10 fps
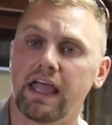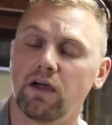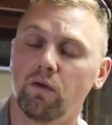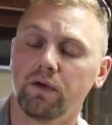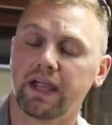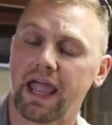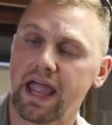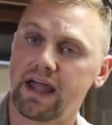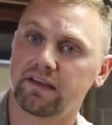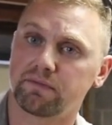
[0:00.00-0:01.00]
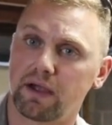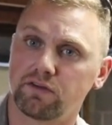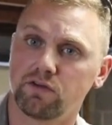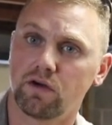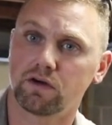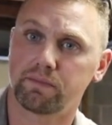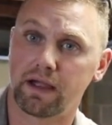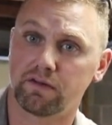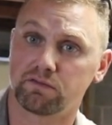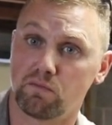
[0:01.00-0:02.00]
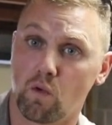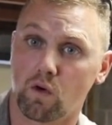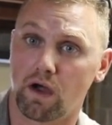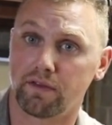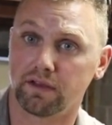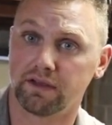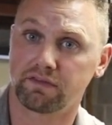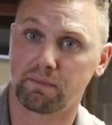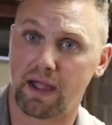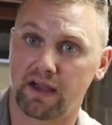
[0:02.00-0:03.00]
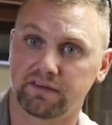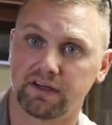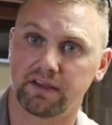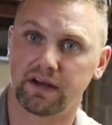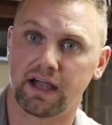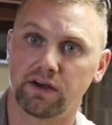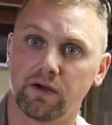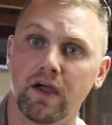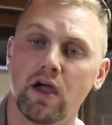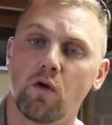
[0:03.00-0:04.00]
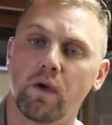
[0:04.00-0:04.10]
he only has about 200 pounds more on the lift capacity than I do.